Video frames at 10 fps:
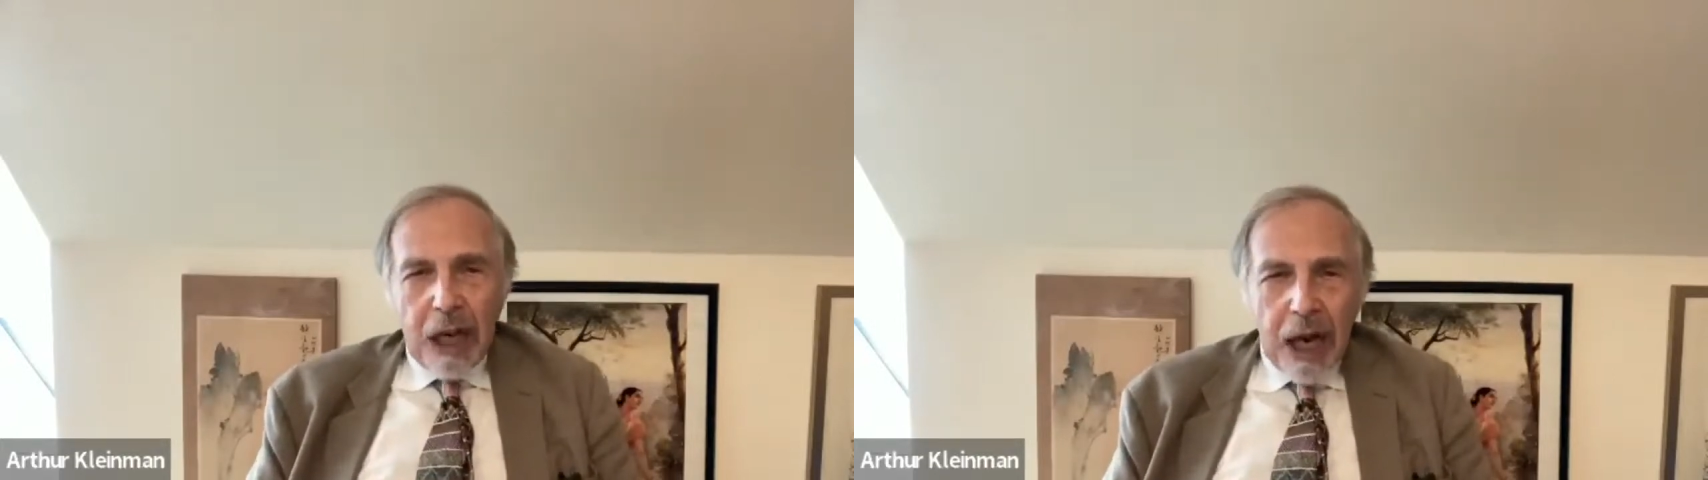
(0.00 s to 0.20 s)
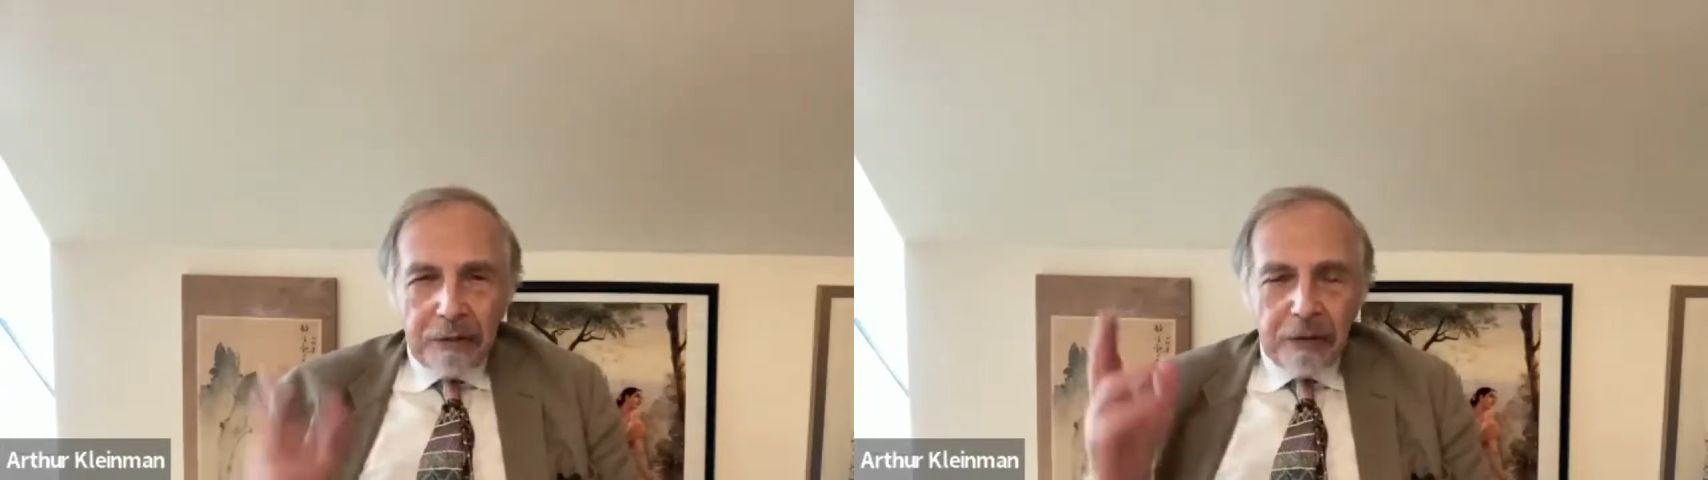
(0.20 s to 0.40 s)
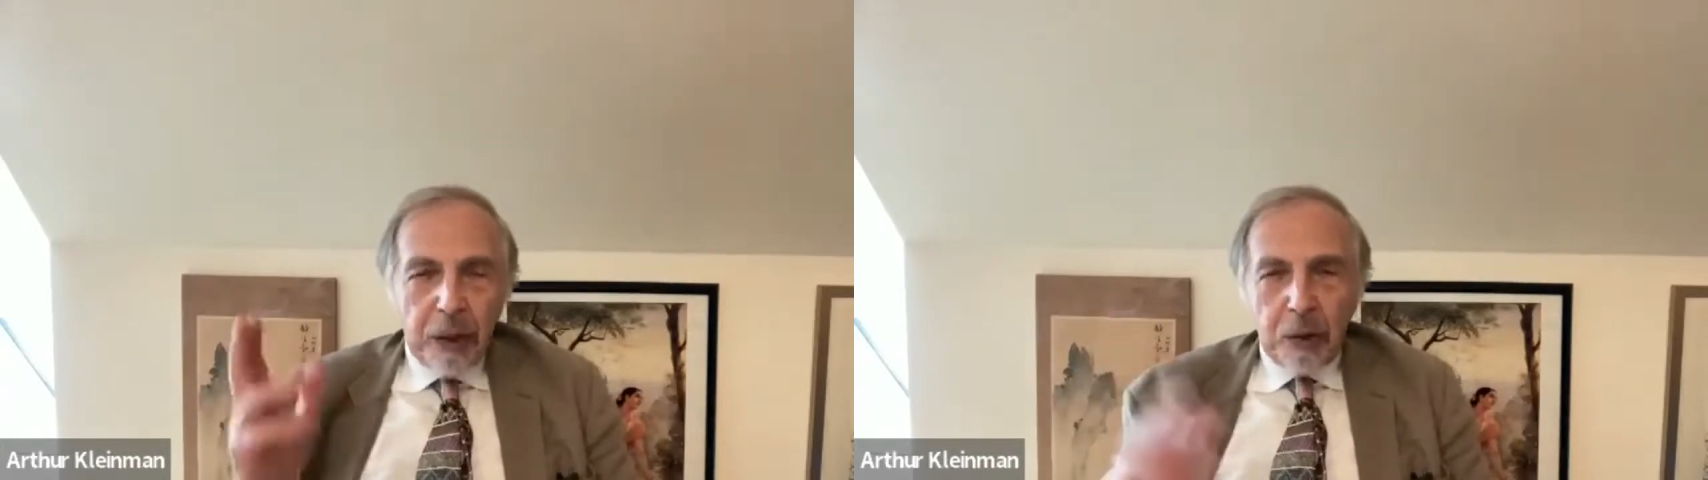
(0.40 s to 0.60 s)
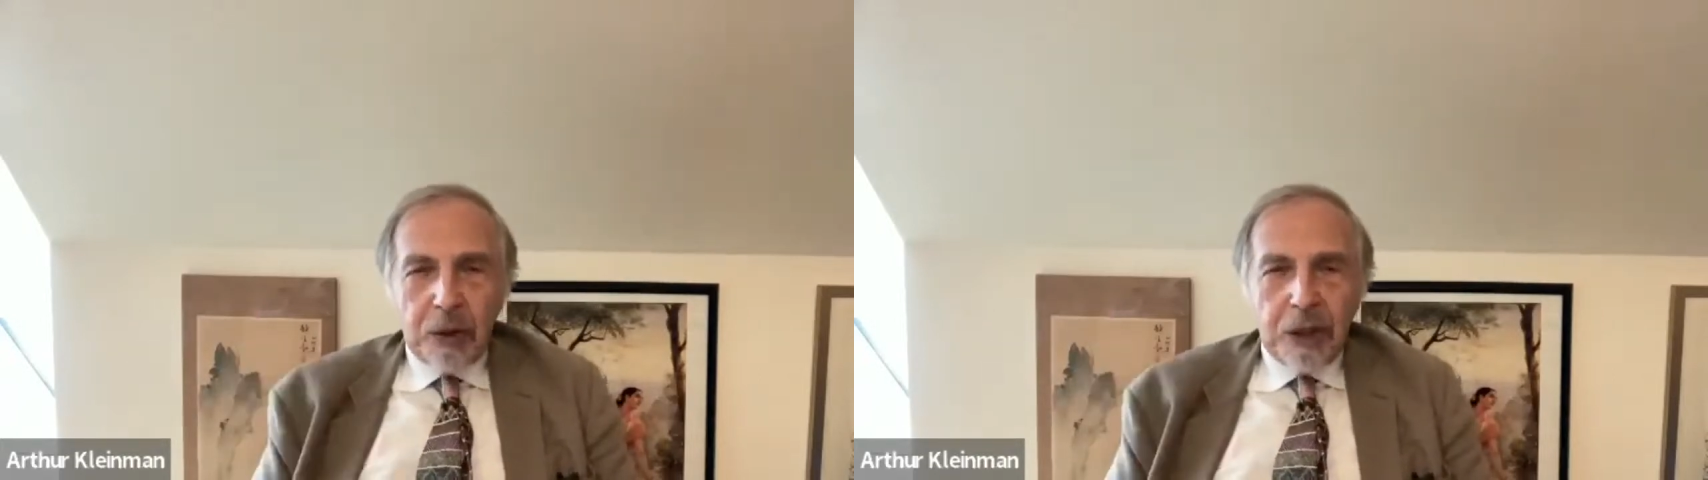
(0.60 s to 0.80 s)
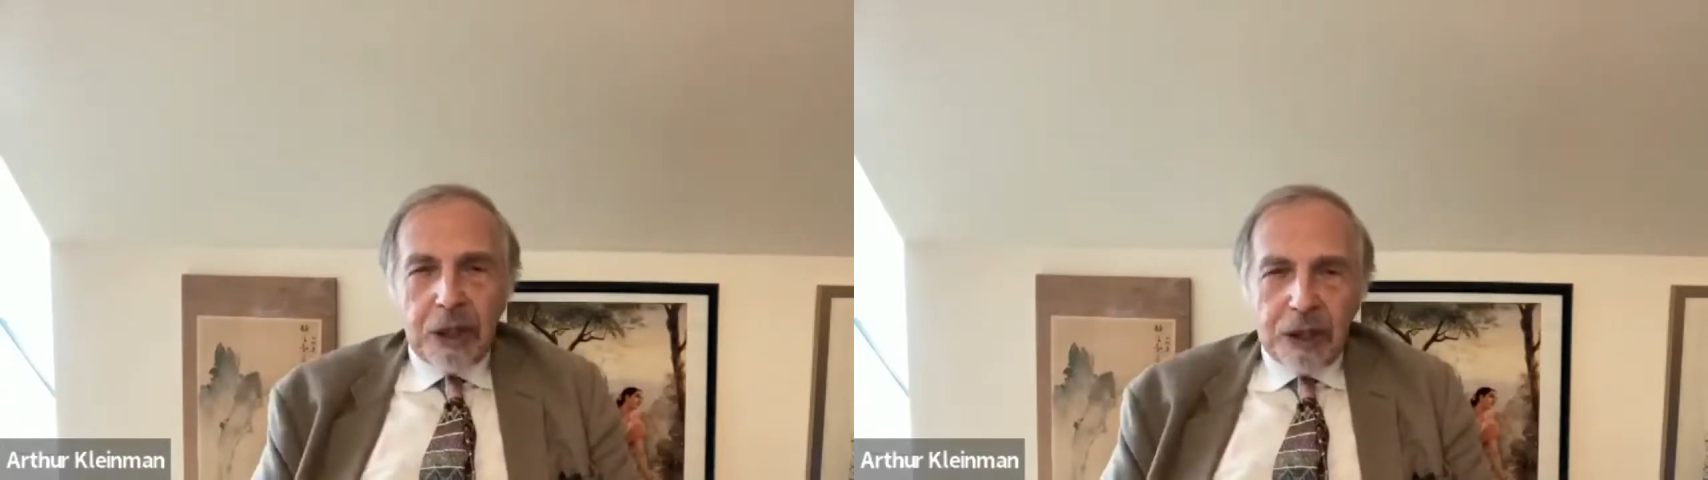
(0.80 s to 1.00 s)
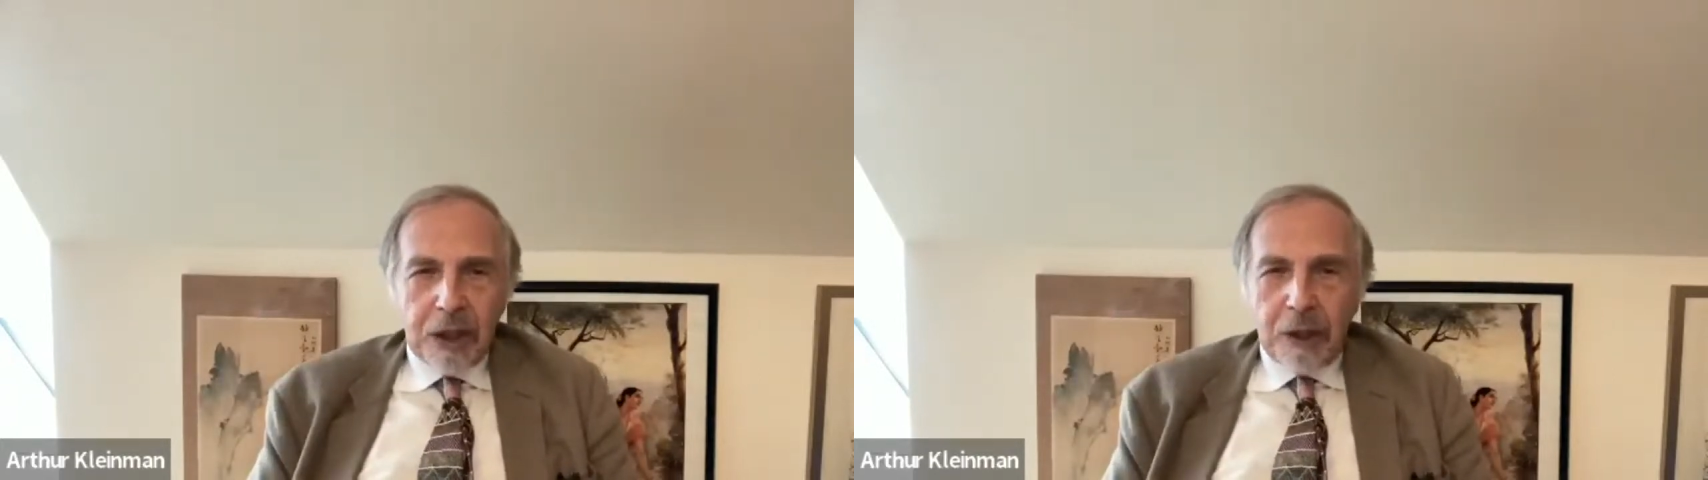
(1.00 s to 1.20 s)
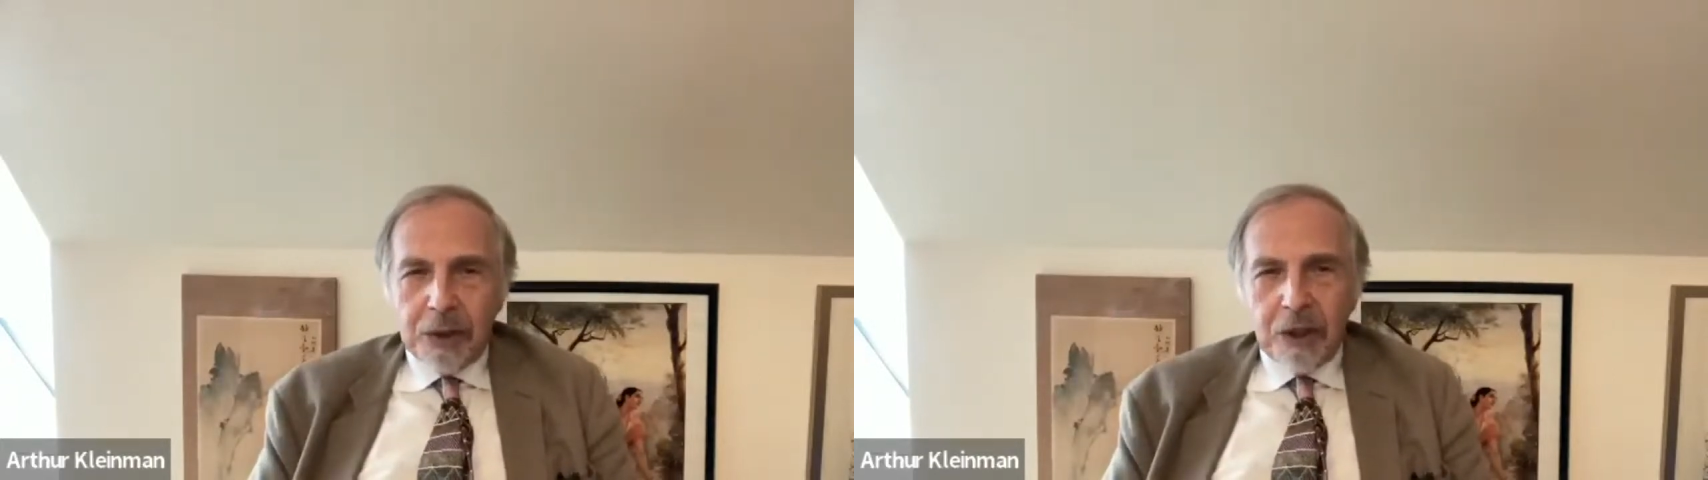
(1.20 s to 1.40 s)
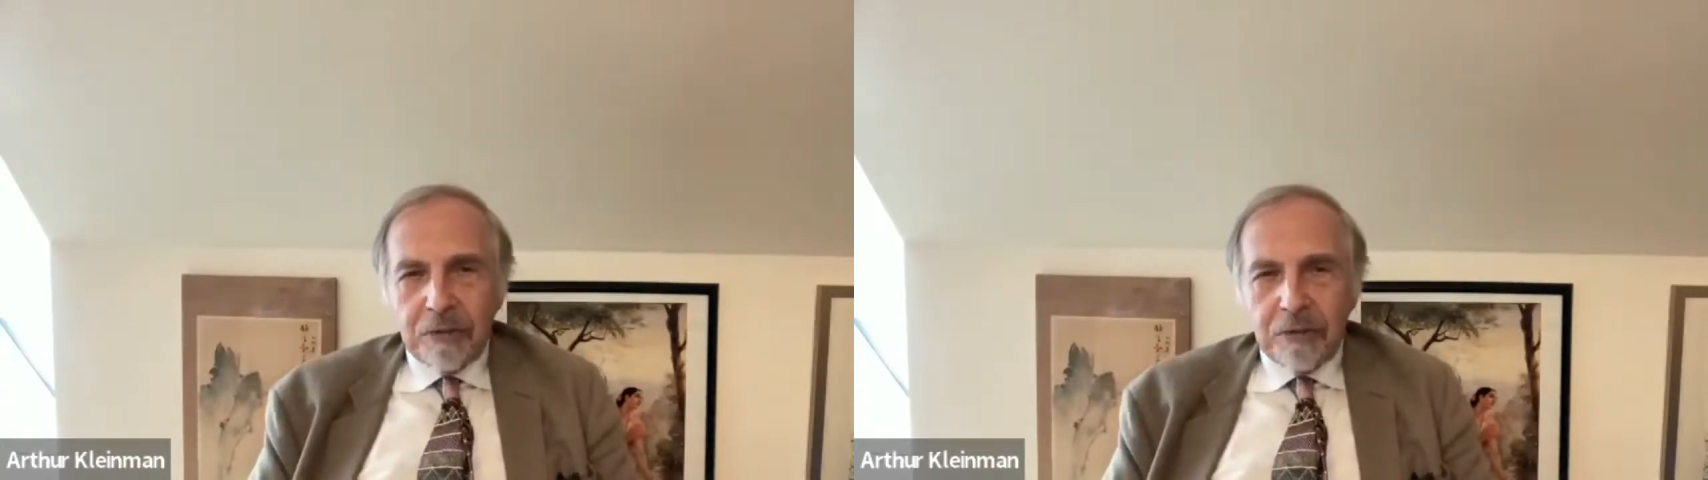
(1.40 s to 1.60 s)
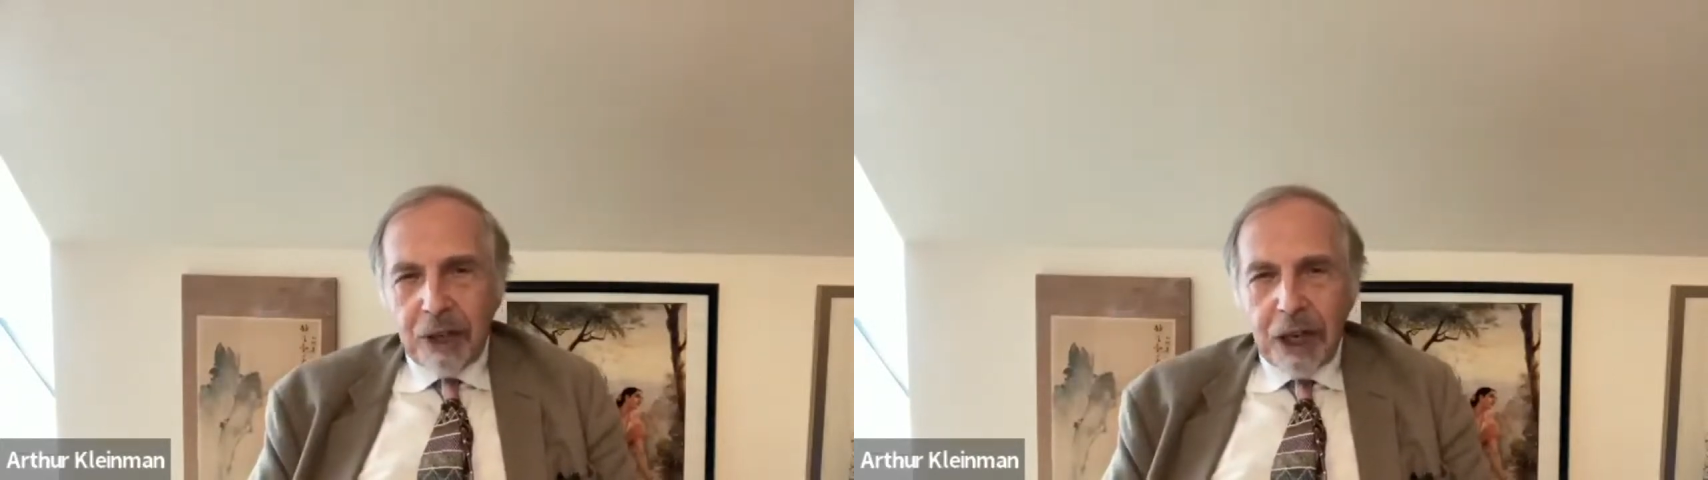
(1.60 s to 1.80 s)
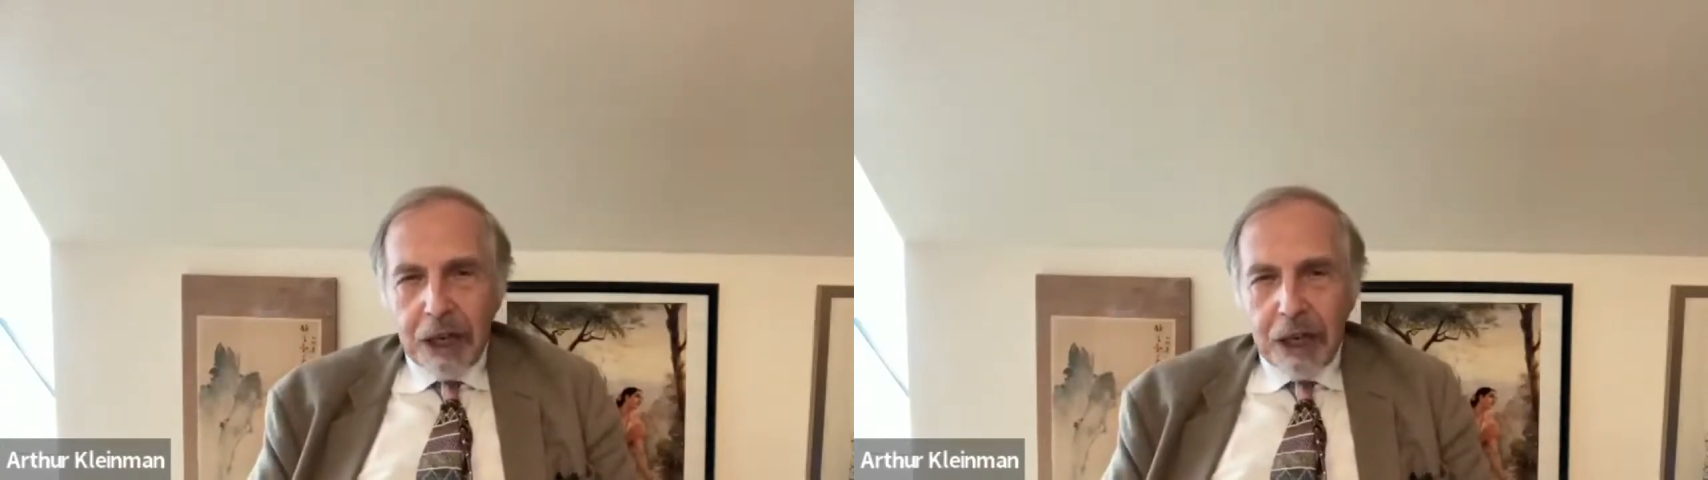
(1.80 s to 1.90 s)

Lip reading: highfalutin in terms of